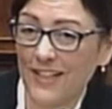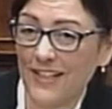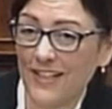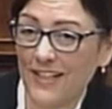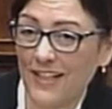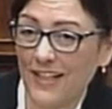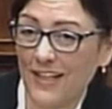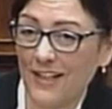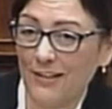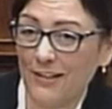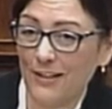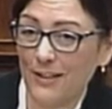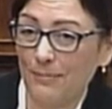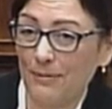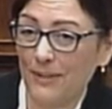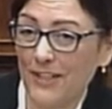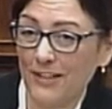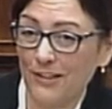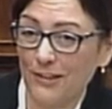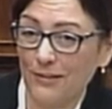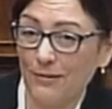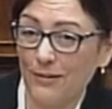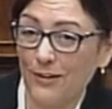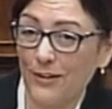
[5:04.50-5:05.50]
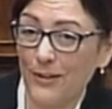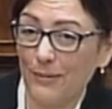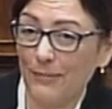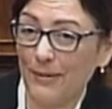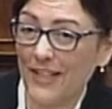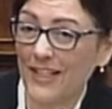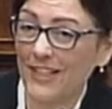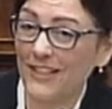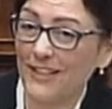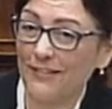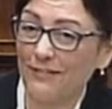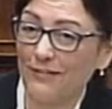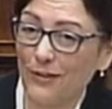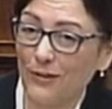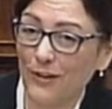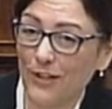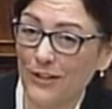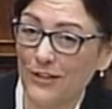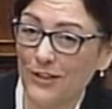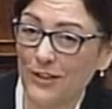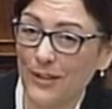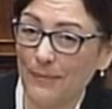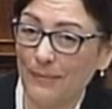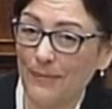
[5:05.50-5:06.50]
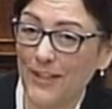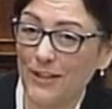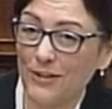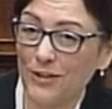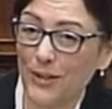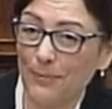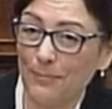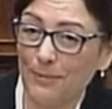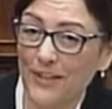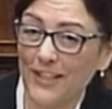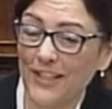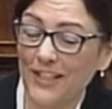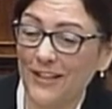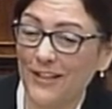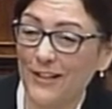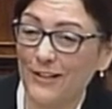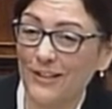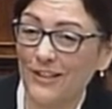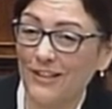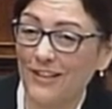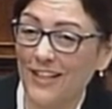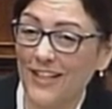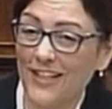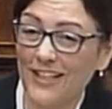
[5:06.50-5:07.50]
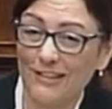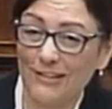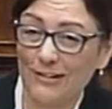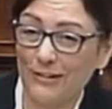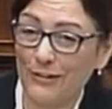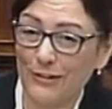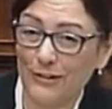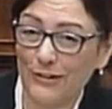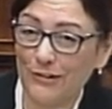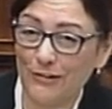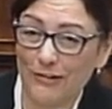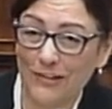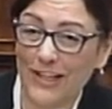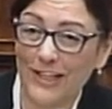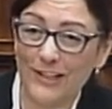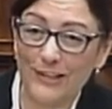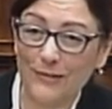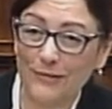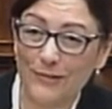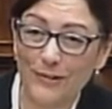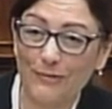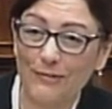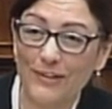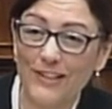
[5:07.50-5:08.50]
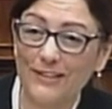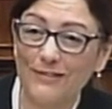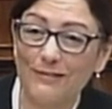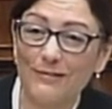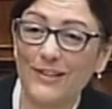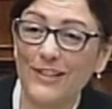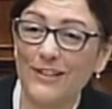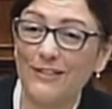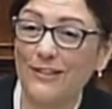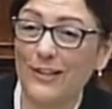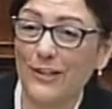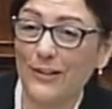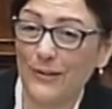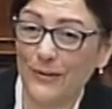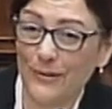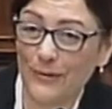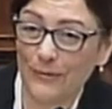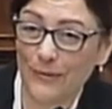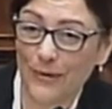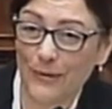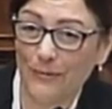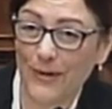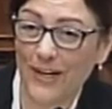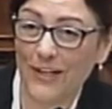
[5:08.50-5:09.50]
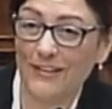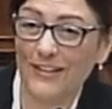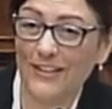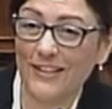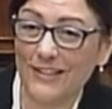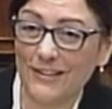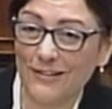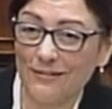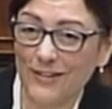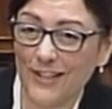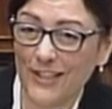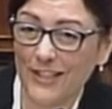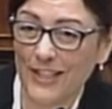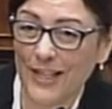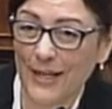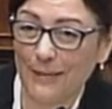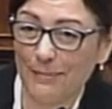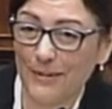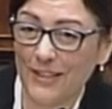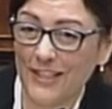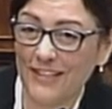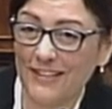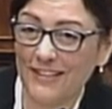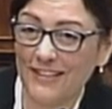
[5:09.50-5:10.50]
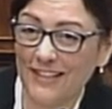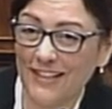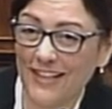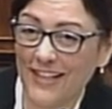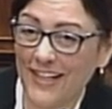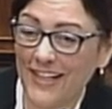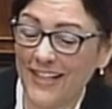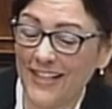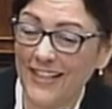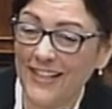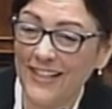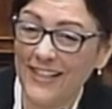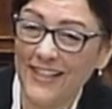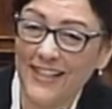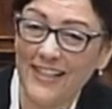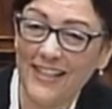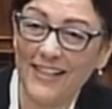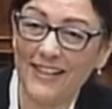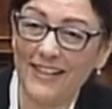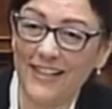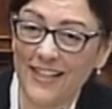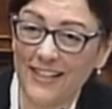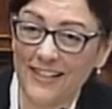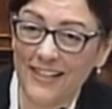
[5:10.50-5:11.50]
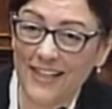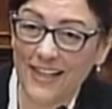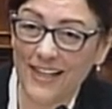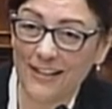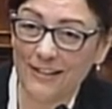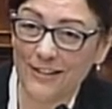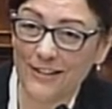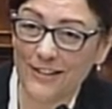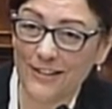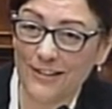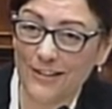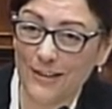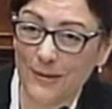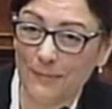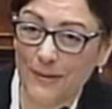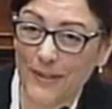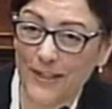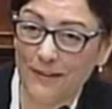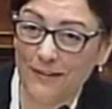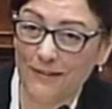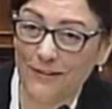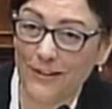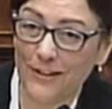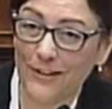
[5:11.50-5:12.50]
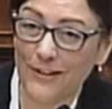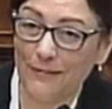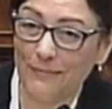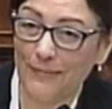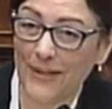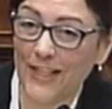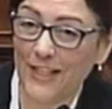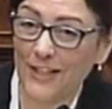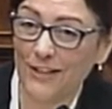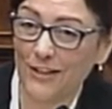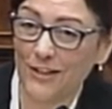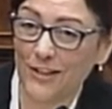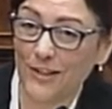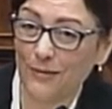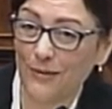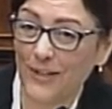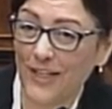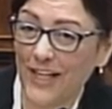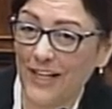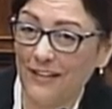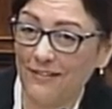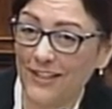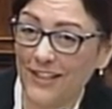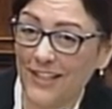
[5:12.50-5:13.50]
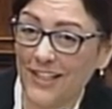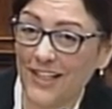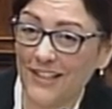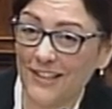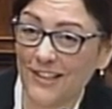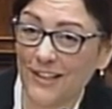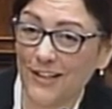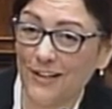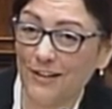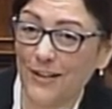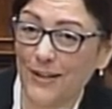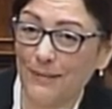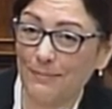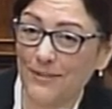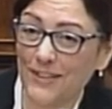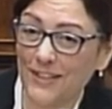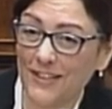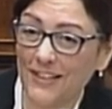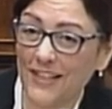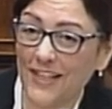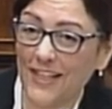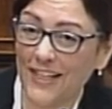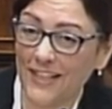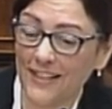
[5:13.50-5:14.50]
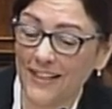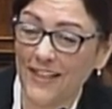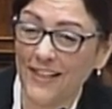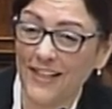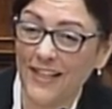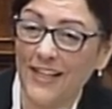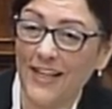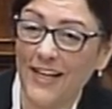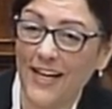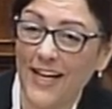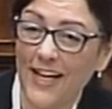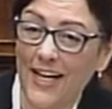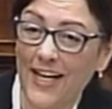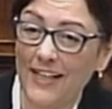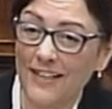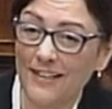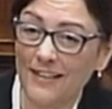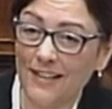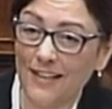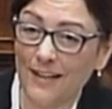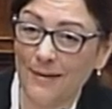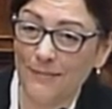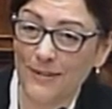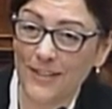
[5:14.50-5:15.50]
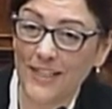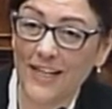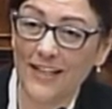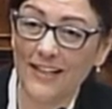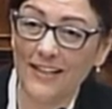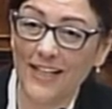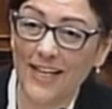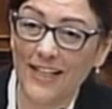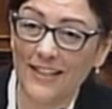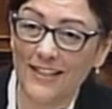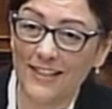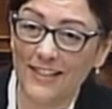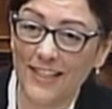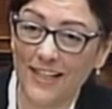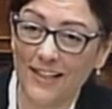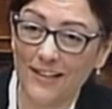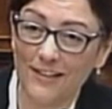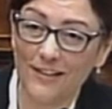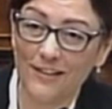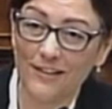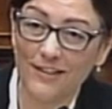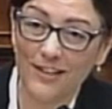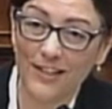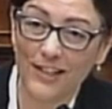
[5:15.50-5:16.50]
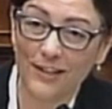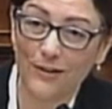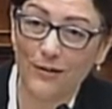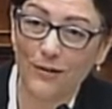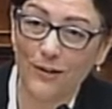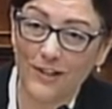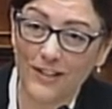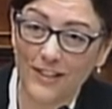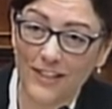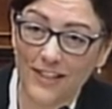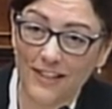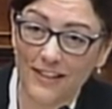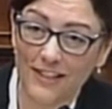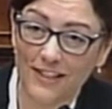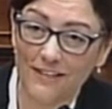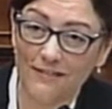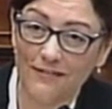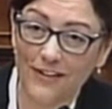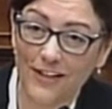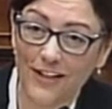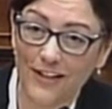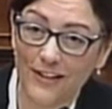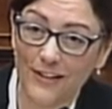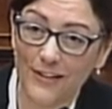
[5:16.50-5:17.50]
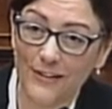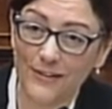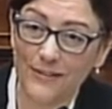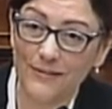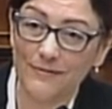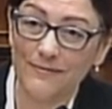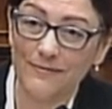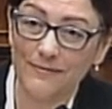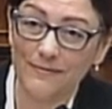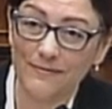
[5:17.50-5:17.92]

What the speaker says: that Congress plays a role, because if courts are going to be interpreting those laws, and those laws were written with no awareness of what's happening today, then Congress needs to play a role of making sure we have laws that are up to date and setting that standards that courts can then follow.